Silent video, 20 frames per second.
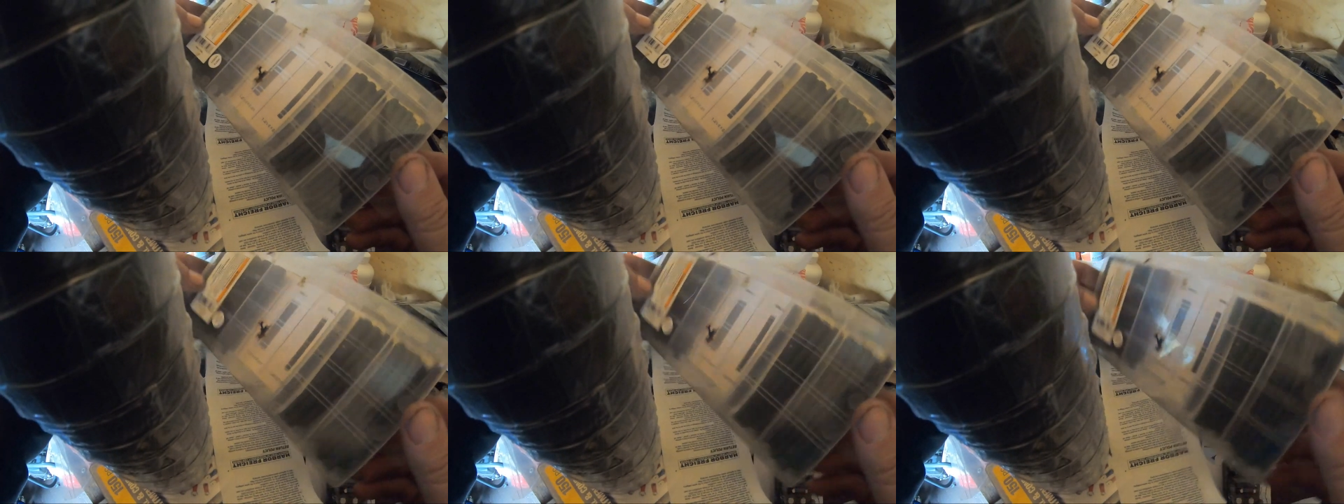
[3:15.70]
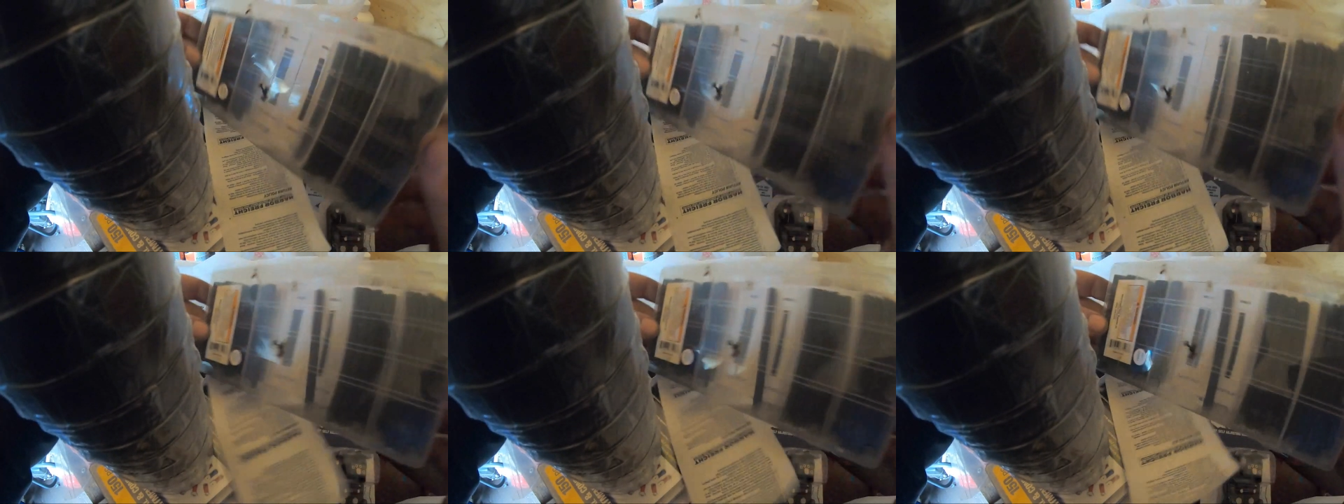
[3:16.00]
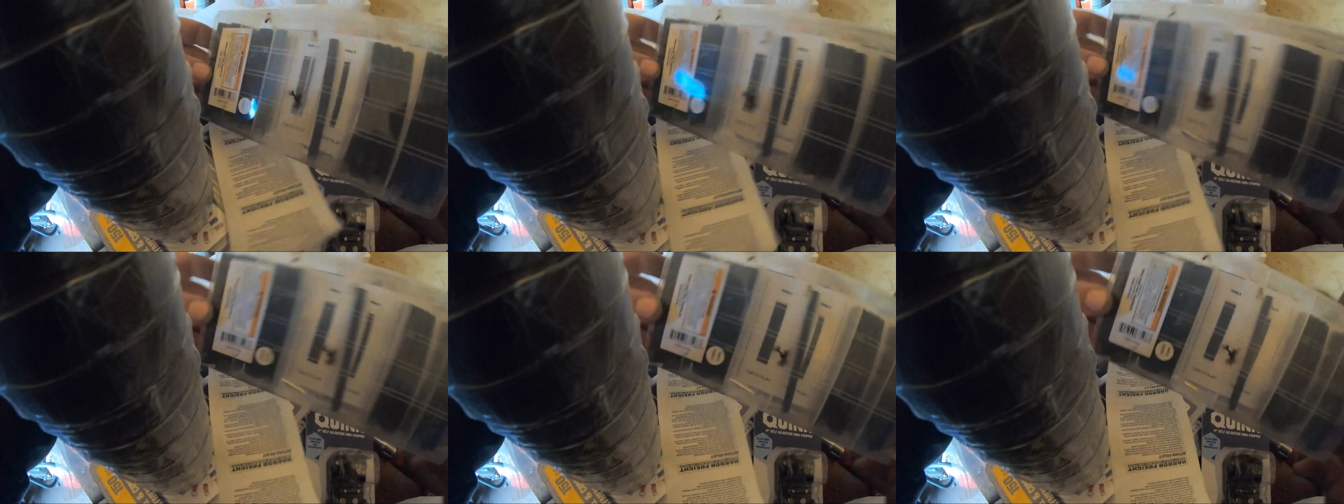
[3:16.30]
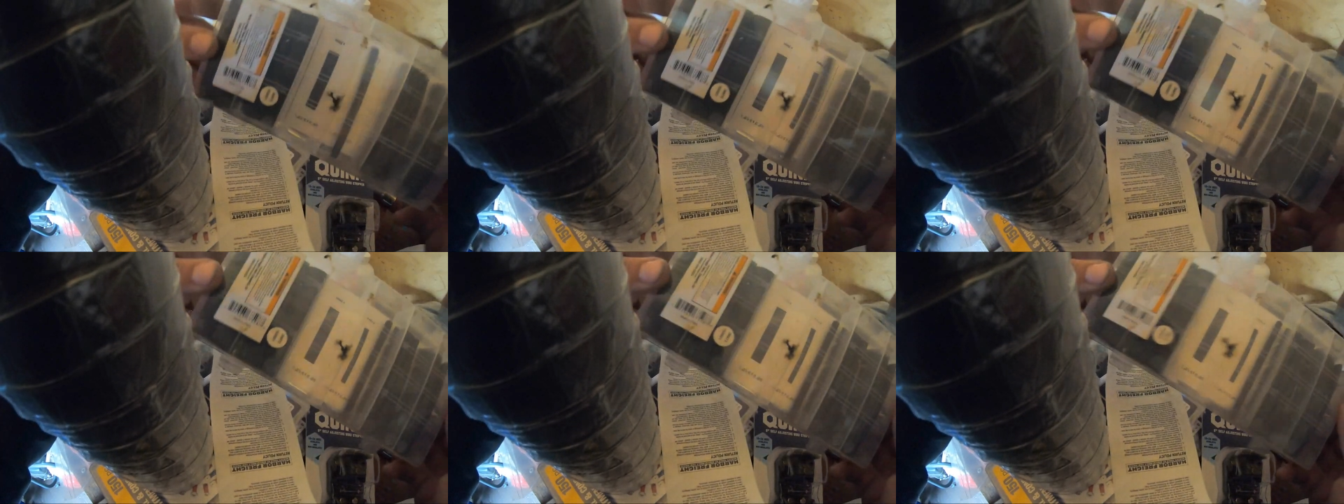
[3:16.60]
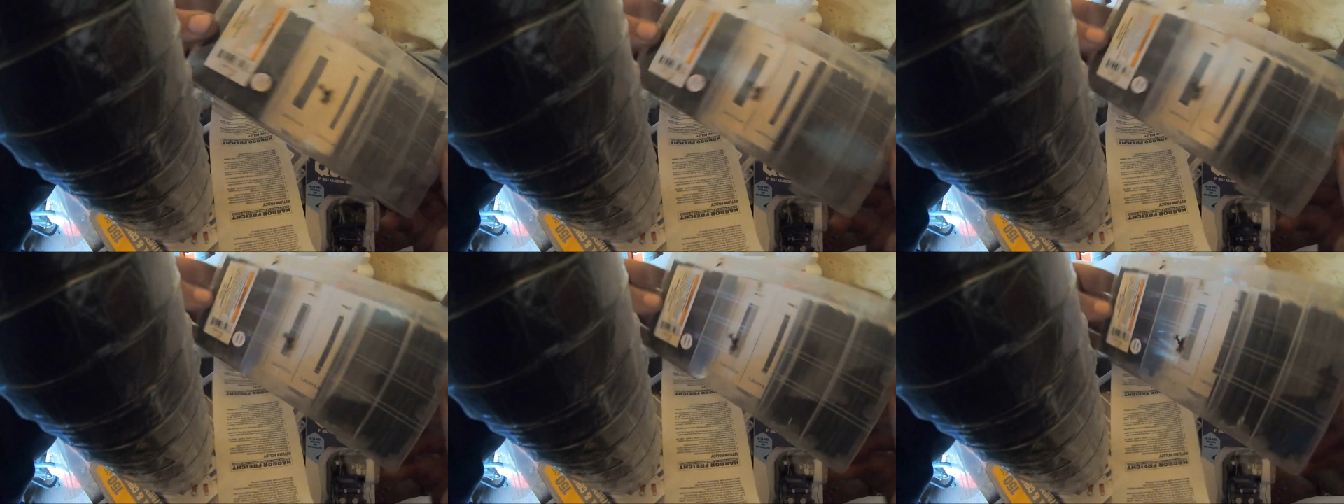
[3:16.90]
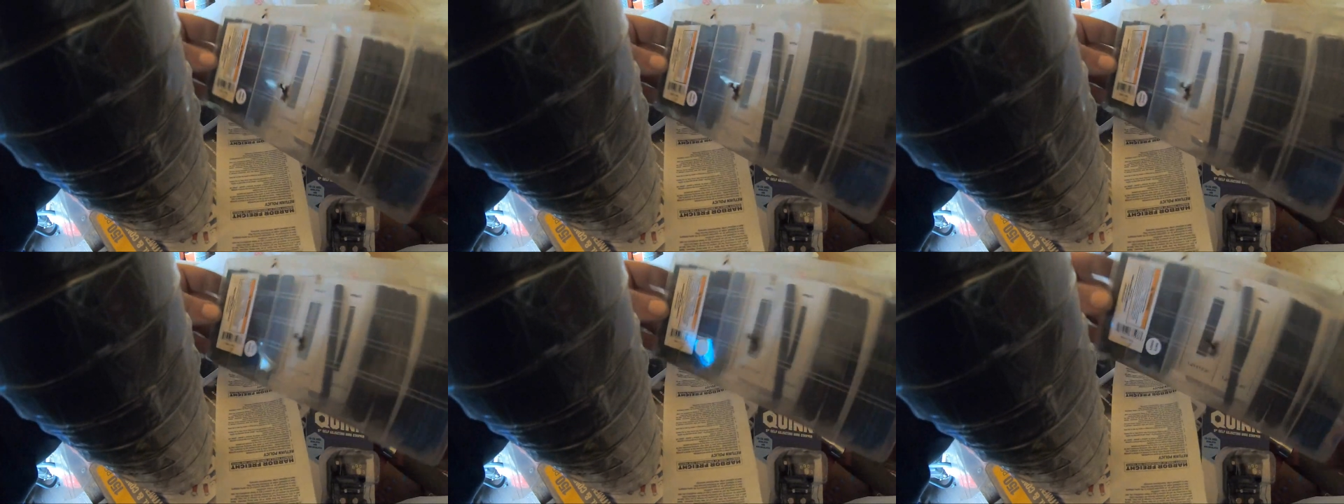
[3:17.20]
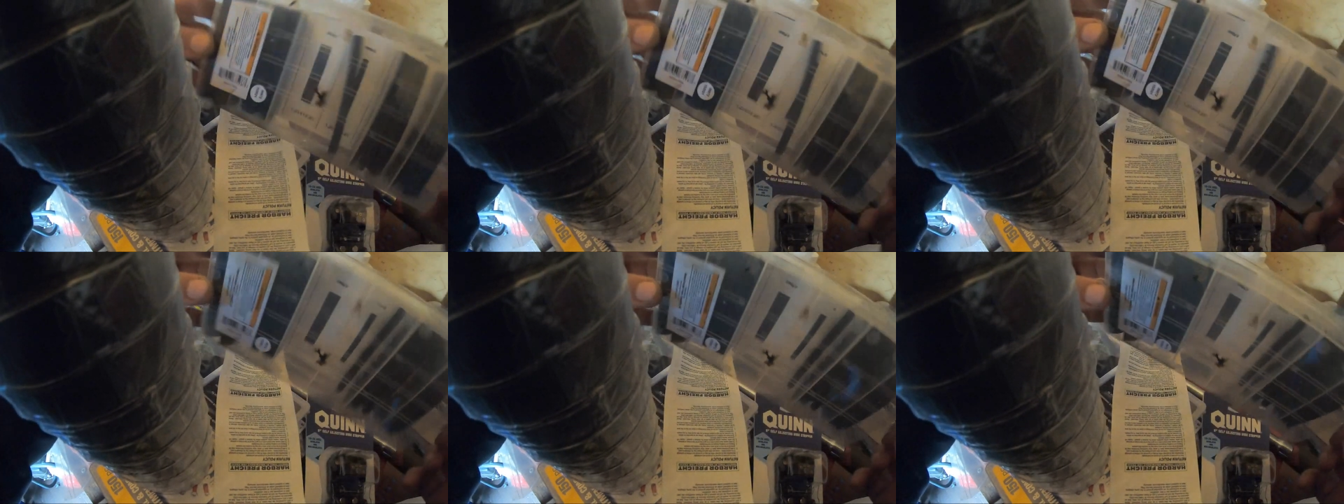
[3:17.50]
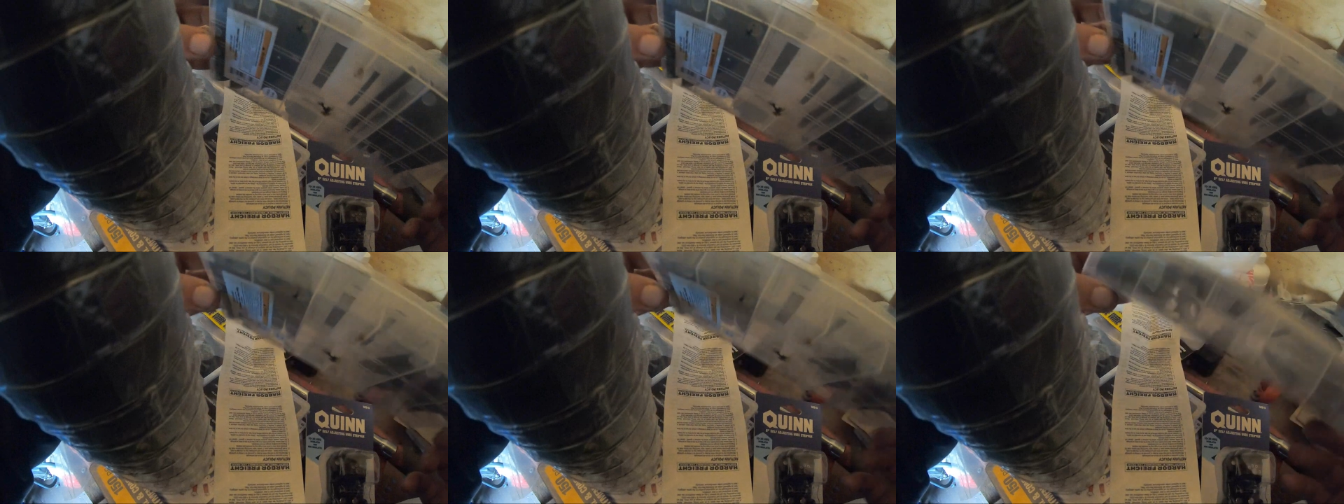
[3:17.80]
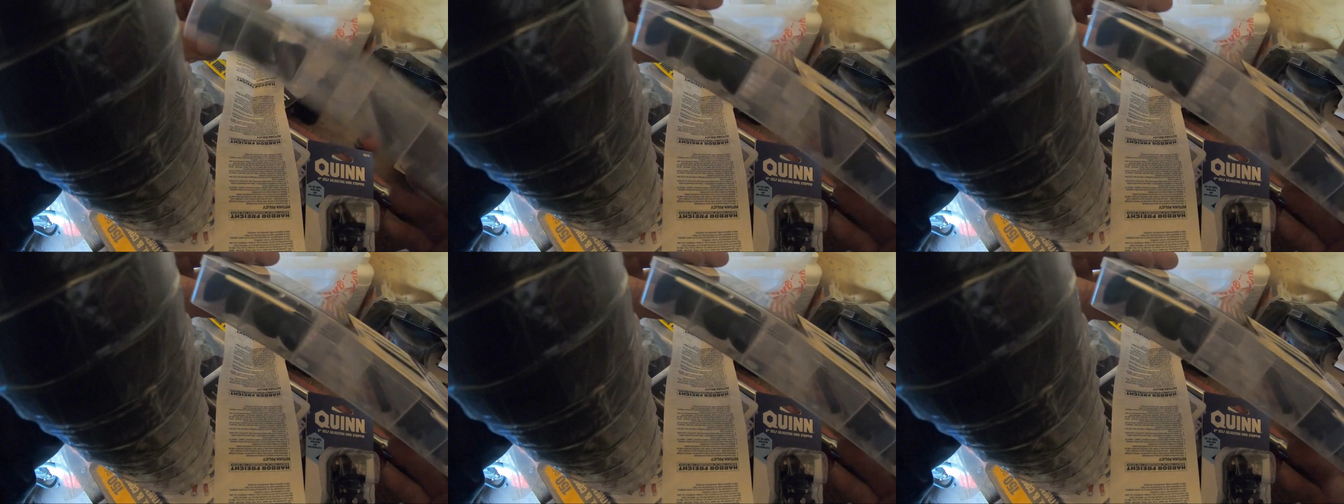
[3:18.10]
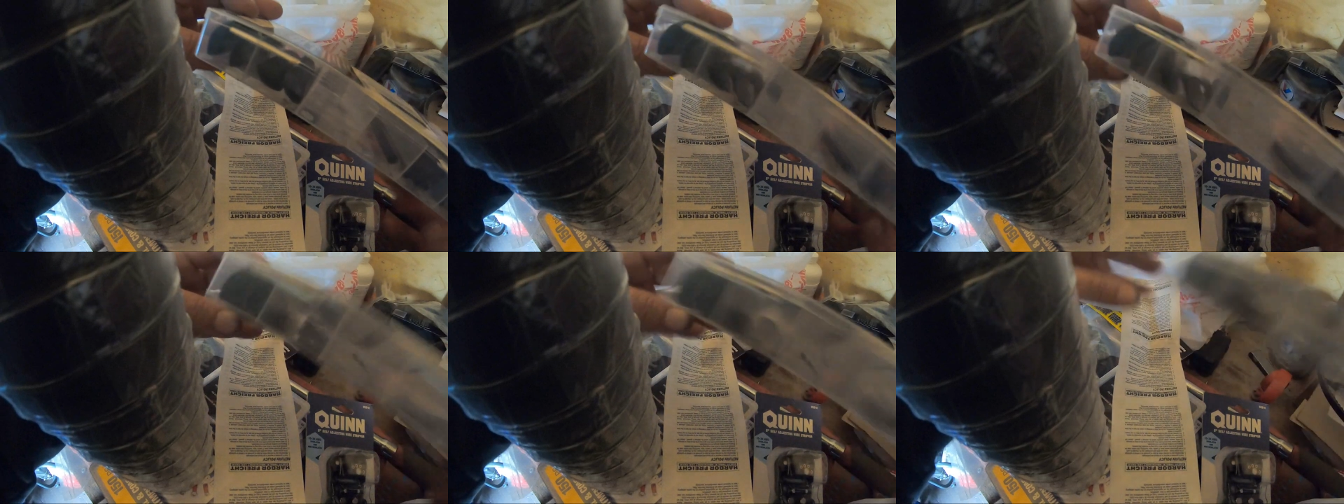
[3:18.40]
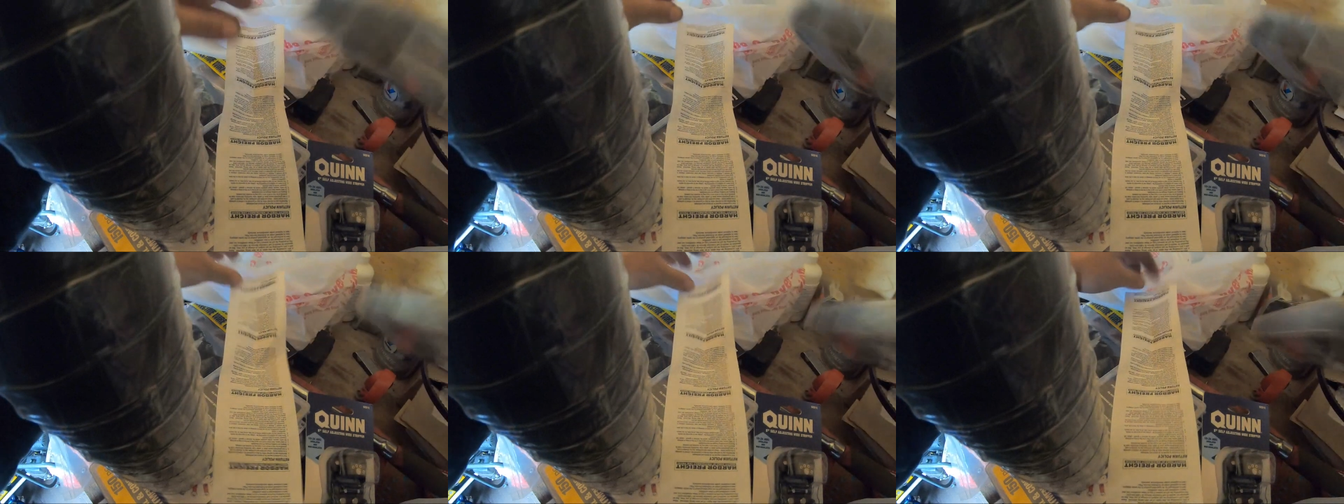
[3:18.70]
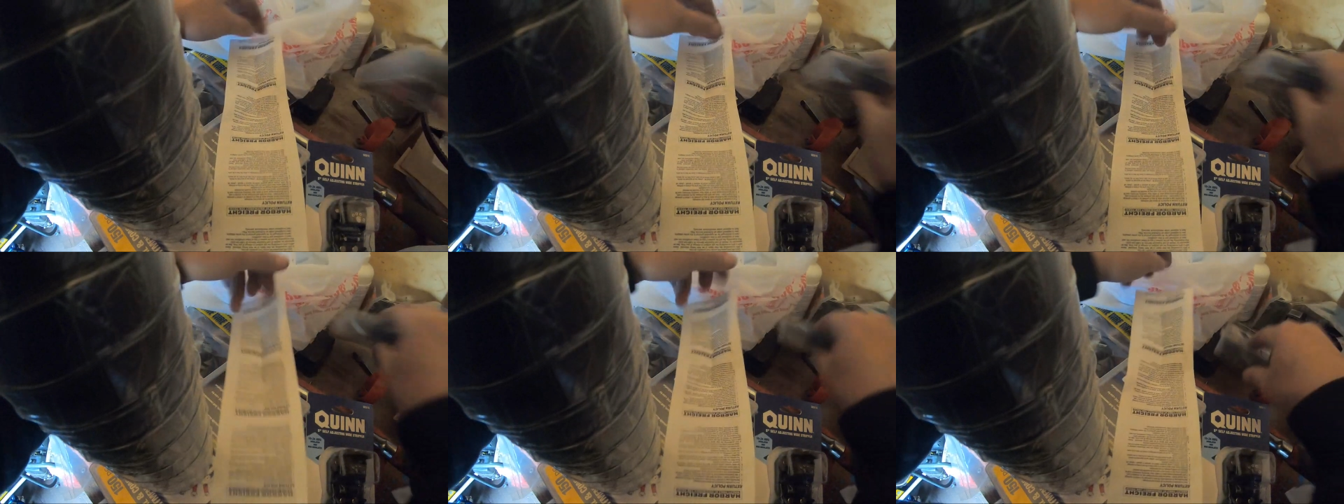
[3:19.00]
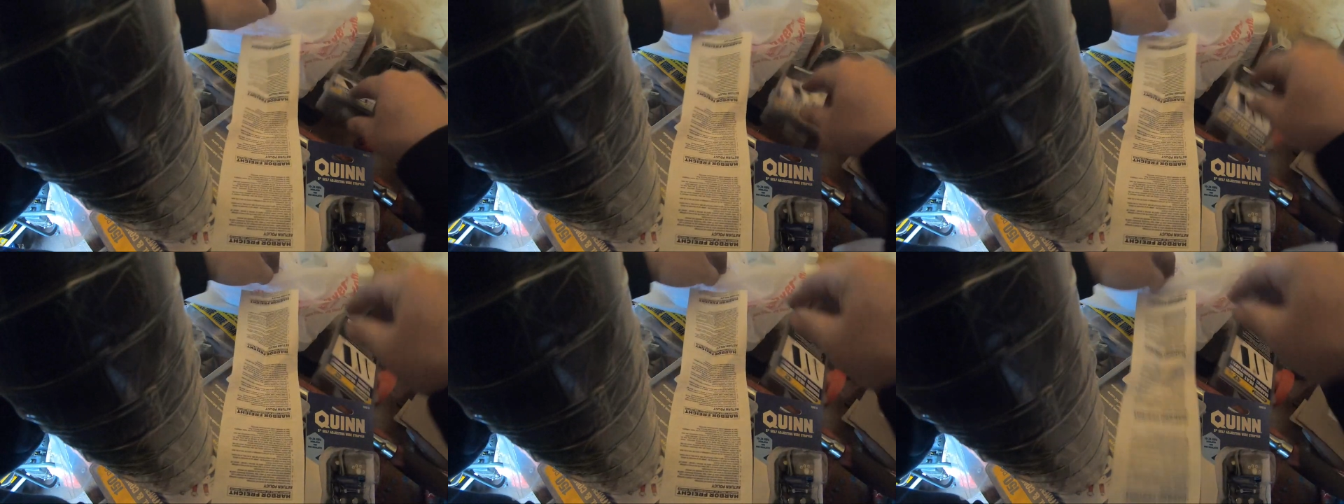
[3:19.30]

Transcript: Nobody's mouth can be seen.